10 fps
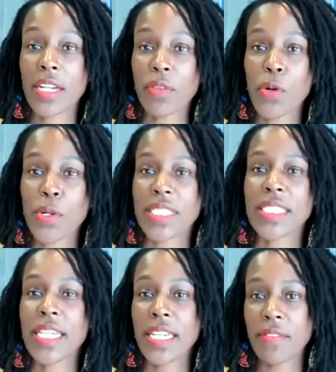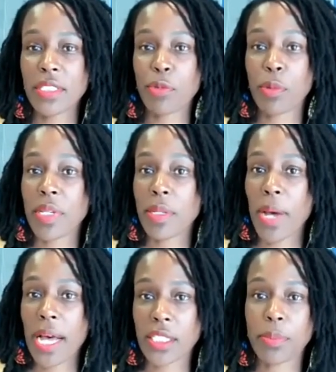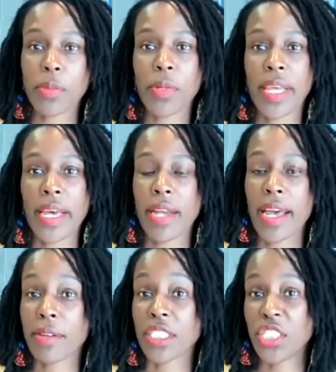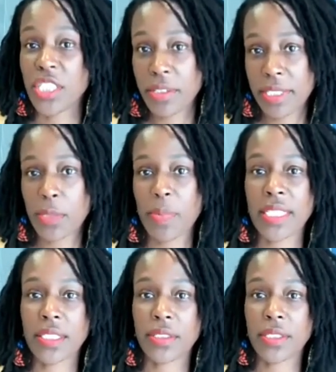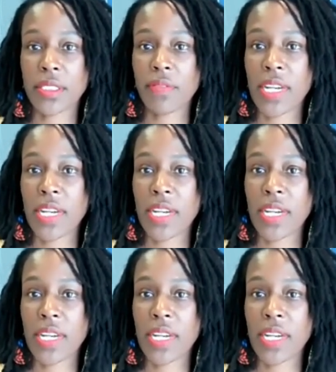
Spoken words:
And of course, none of this will be possible without our generous sponsors,